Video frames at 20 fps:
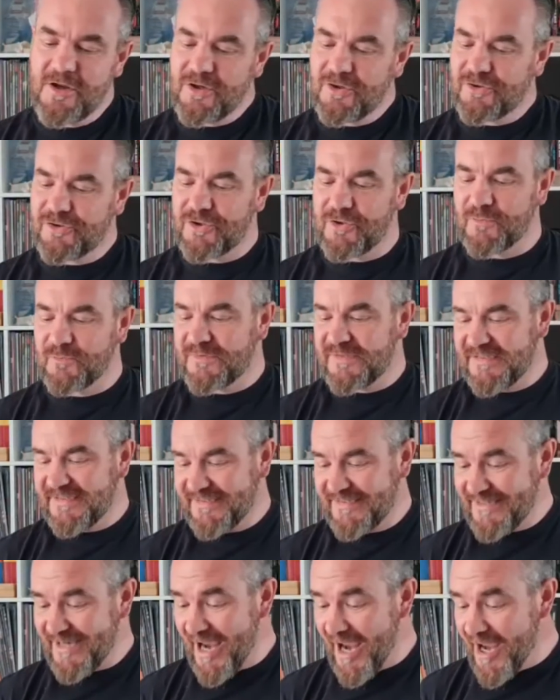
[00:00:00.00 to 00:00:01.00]
So
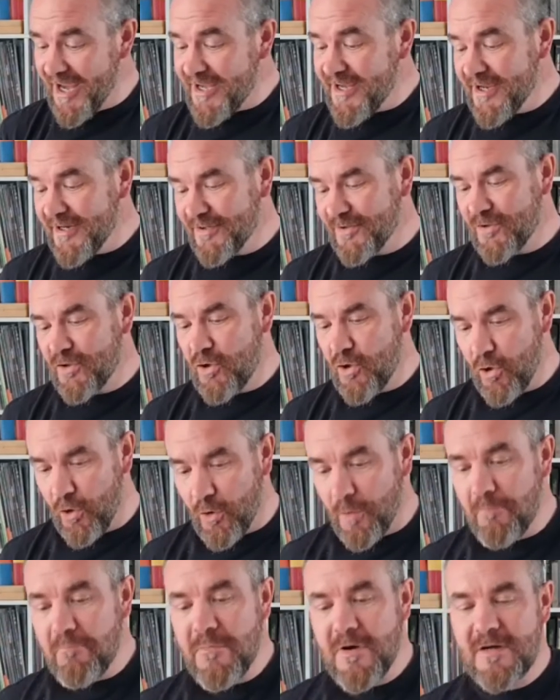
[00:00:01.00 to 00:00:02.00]
today,
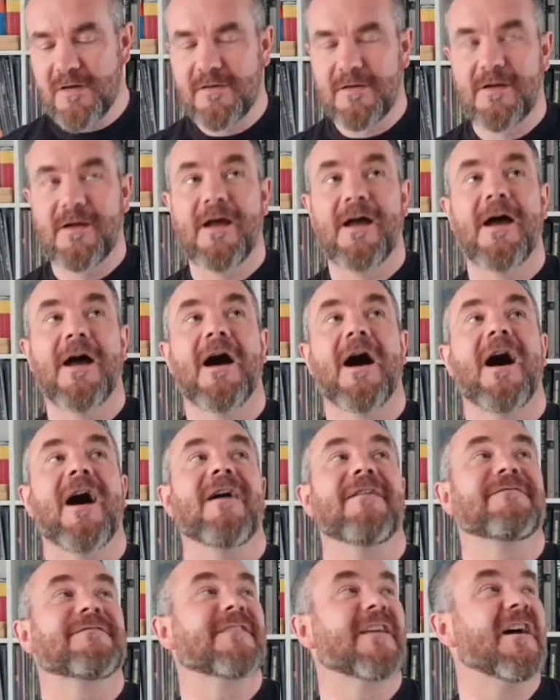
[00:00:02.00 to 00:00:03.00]
come
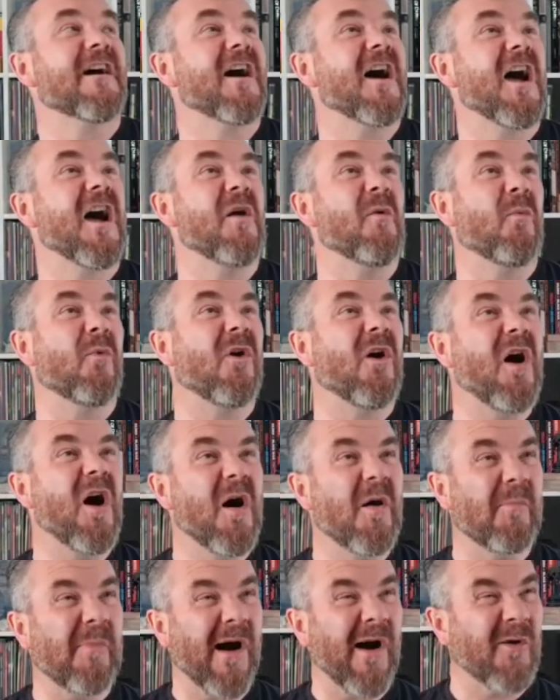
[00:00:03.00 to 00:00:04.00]
after, what,
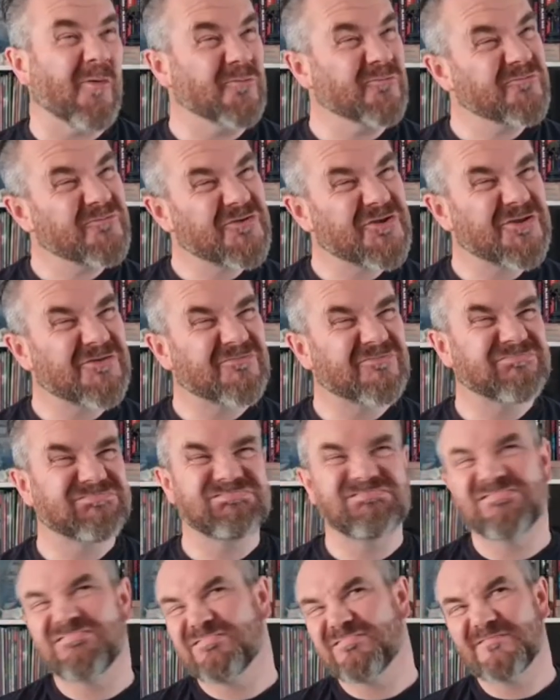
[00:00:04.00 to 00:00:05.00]
about
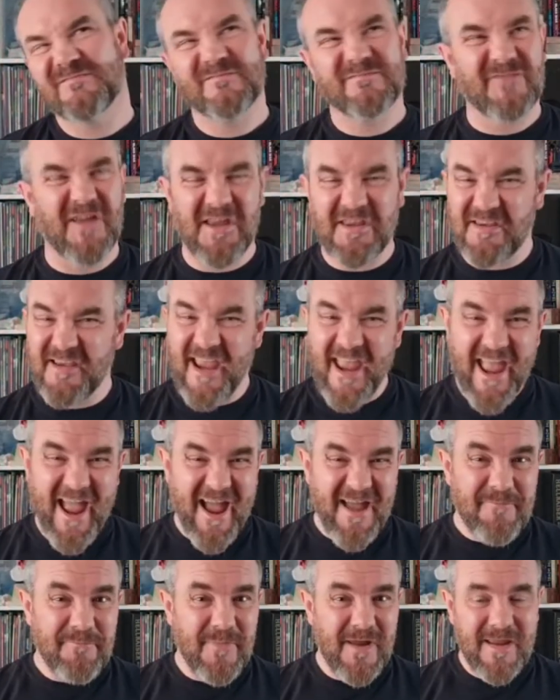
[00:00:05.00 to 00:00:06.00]
a
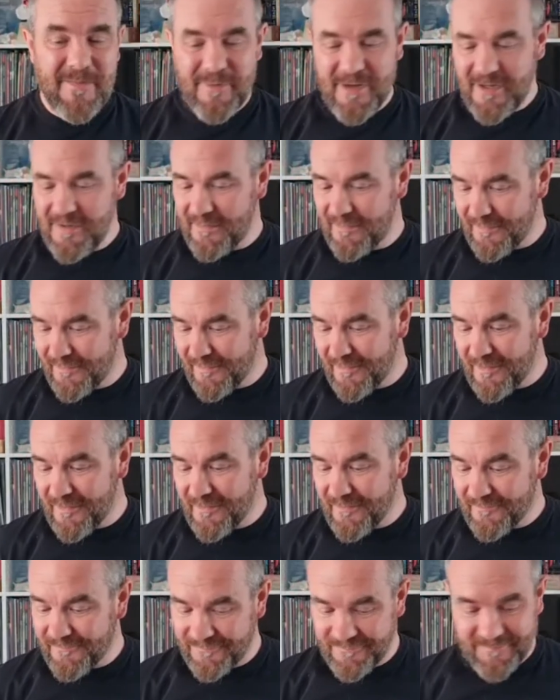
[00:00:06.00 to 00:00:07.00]
year maybe
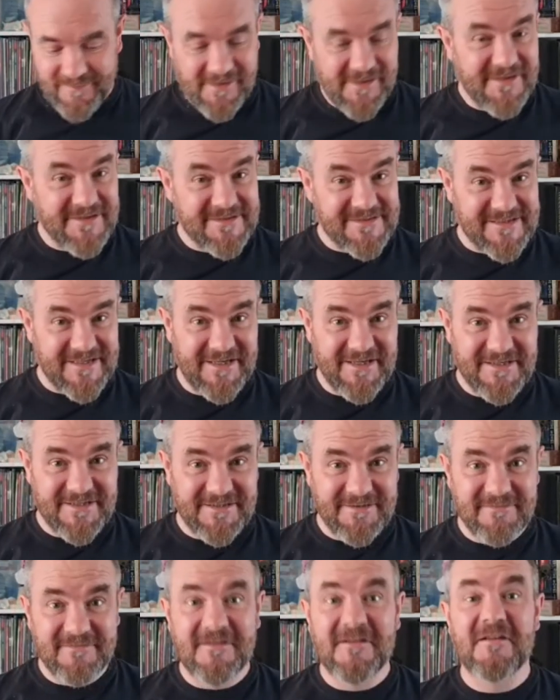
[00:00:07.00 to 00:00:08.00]
of
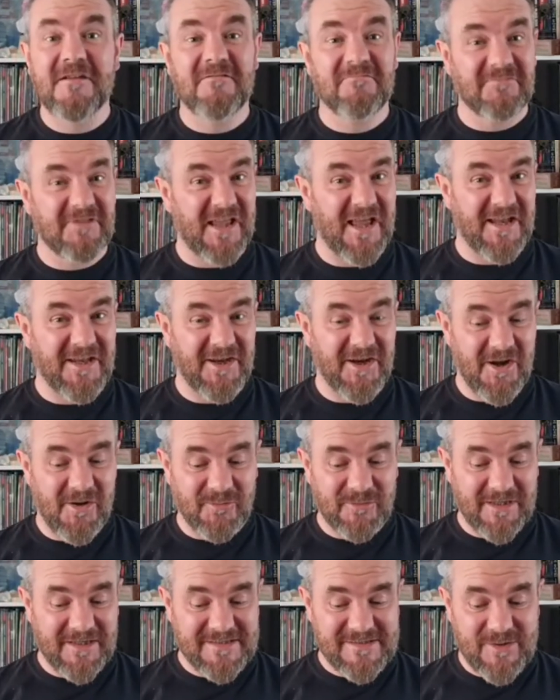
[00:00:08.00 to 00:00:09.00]
teasing, letting you know
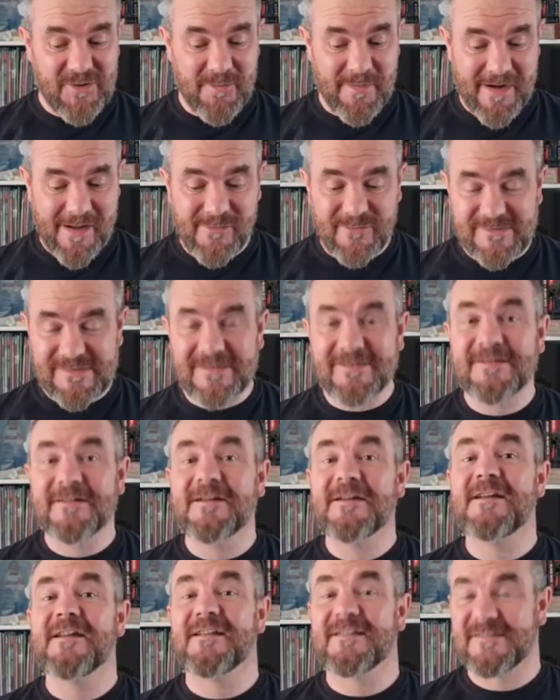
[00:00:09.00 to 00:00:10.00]
that it's coming out,
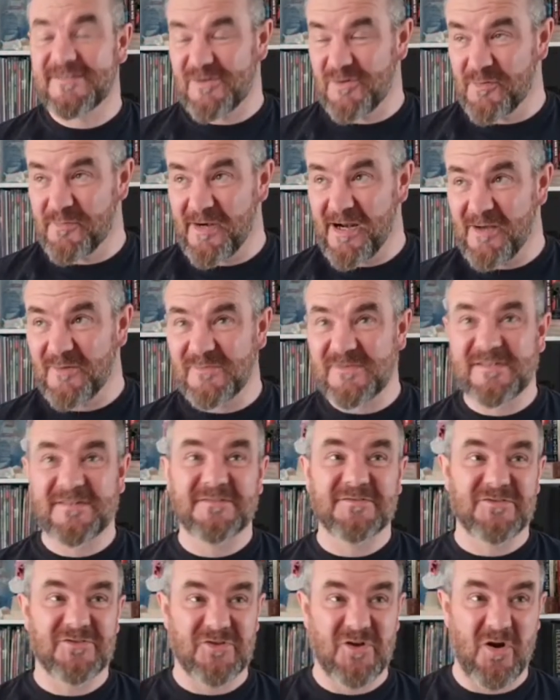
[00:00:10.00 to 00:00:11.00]
it's coming out,
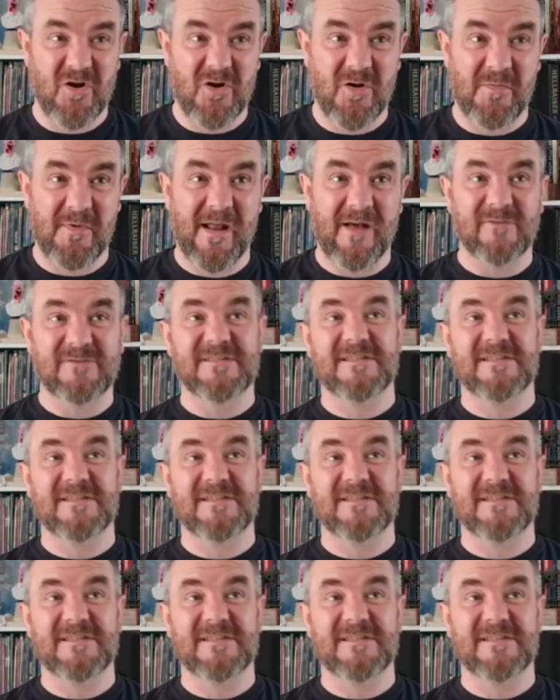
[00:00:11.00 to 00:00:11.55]
it's not coming out,